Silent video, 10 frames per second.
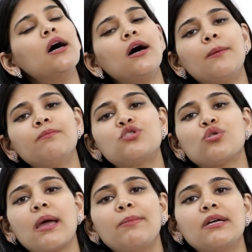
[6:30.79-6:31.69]

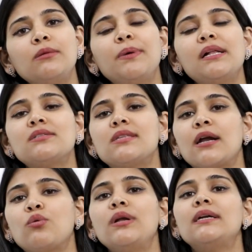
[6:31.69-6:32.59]
So chemical peels
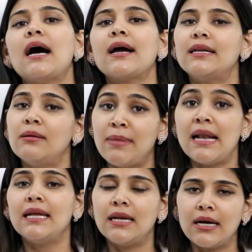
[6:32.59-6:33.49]
that will target the
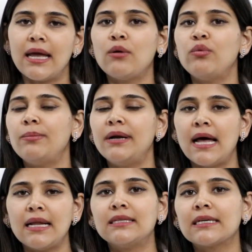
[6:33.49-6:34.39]
melanin again will be
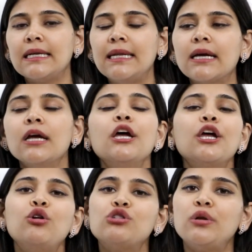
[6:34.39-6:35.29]
done in the clinic.
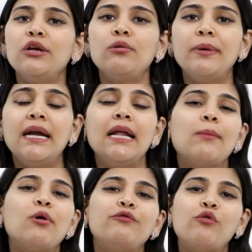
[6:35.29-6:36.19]
Usually you'll be needing
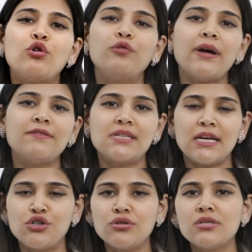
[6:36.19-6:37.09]
about 4 to 5
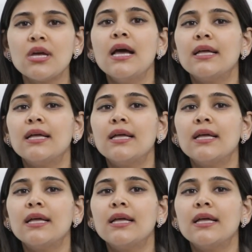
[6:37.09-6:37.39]
sessions.